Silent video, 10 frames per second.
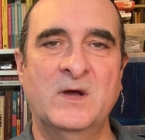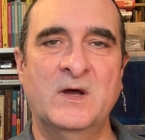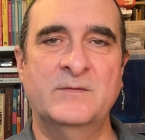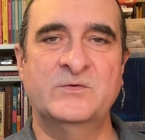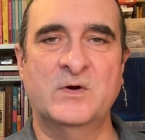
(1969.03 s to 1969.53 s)

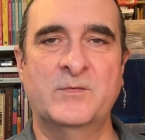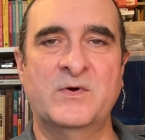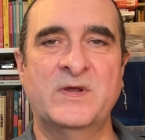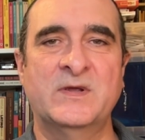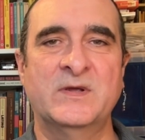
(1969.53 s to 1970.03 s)
Armed
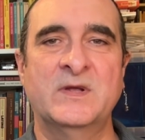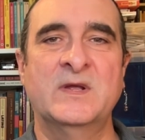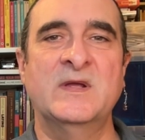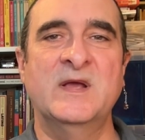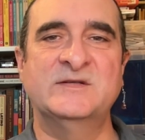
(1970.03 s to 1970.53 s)
robbery
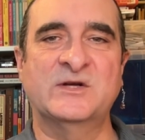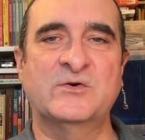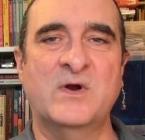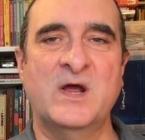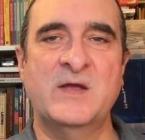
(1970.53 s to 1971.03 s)
is a
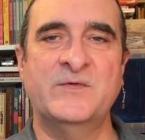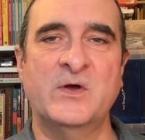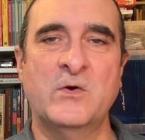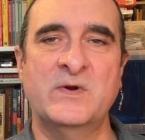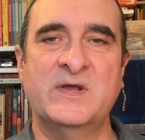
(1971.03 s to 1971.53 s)
crime
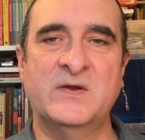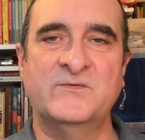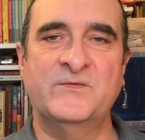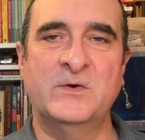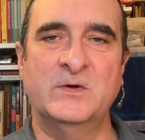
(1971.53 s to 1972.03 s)
that only
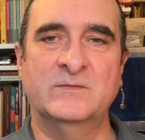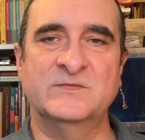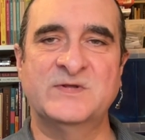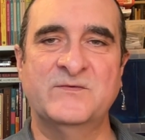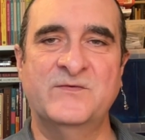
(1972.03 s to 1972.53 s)

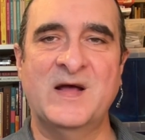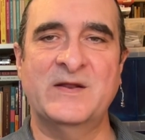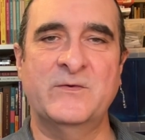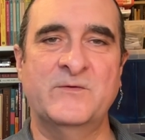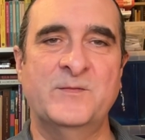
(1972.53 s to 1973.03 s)
confirms the
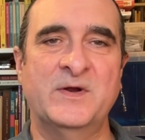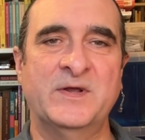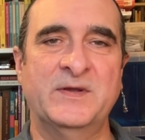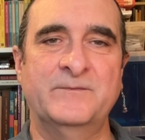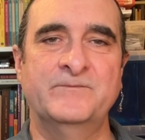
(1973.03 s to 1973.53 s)
value of
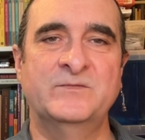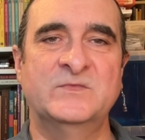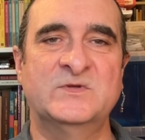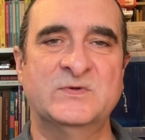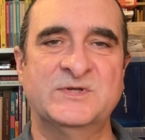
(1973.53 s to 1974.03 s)
money
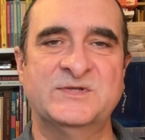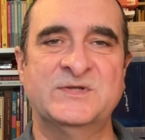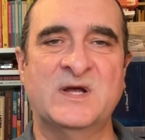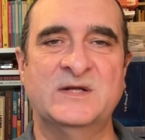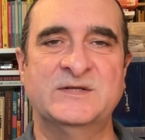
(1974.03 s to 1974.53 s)
to a
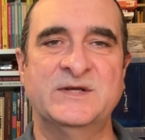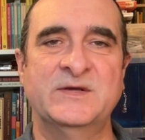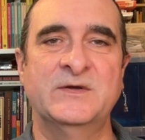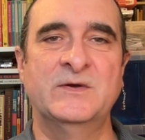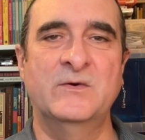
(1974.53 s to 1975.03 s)

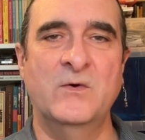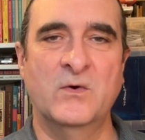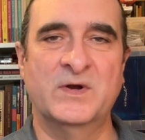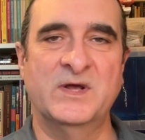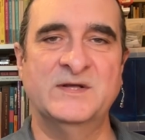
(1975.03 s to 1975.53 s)
society
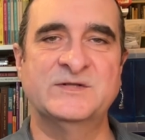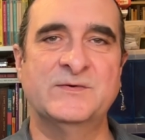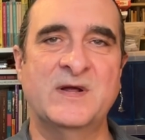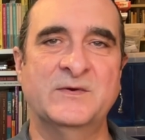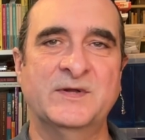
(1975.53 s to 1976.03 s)
organized
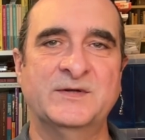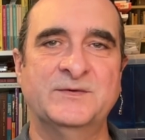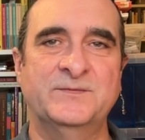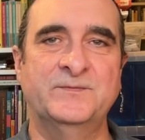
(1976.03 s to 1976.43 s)
around it.